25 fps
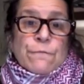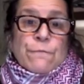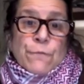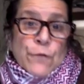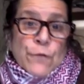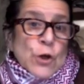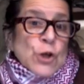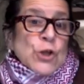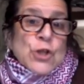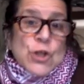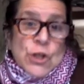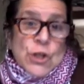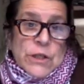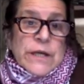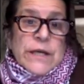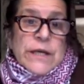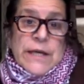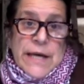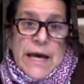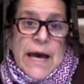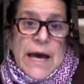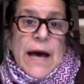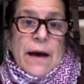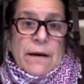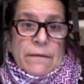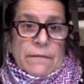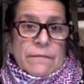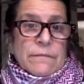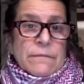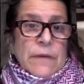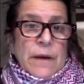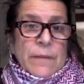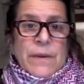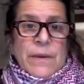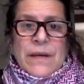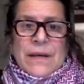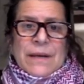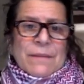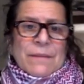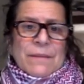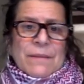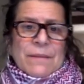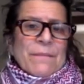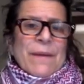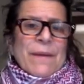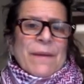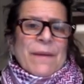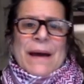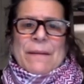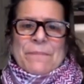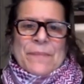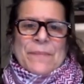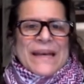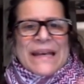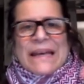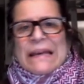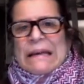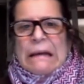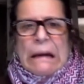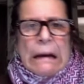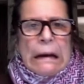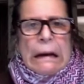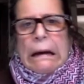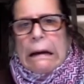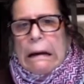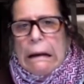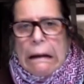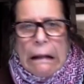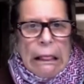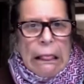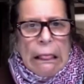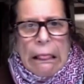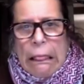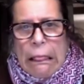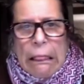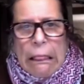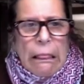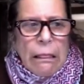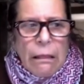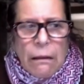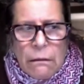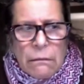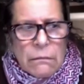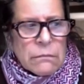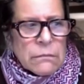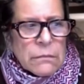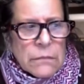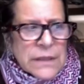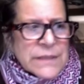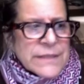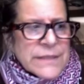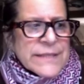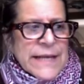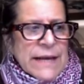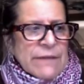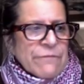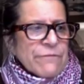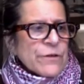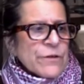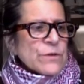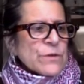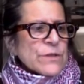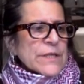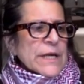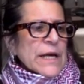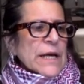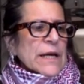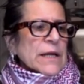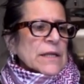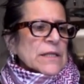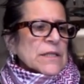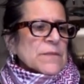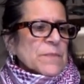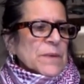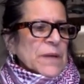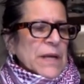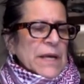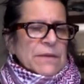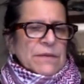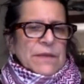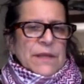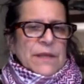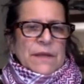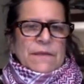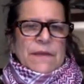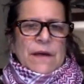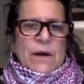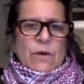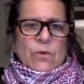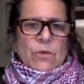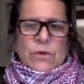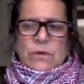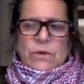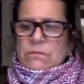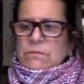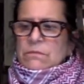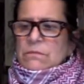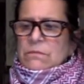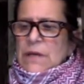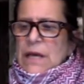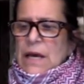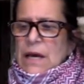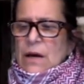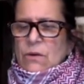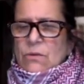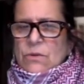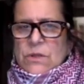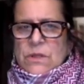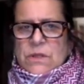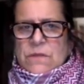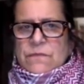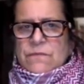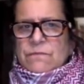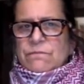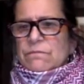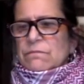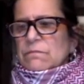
Virtually, yeah. I mean, it might be a few seconds, but I think that would count as.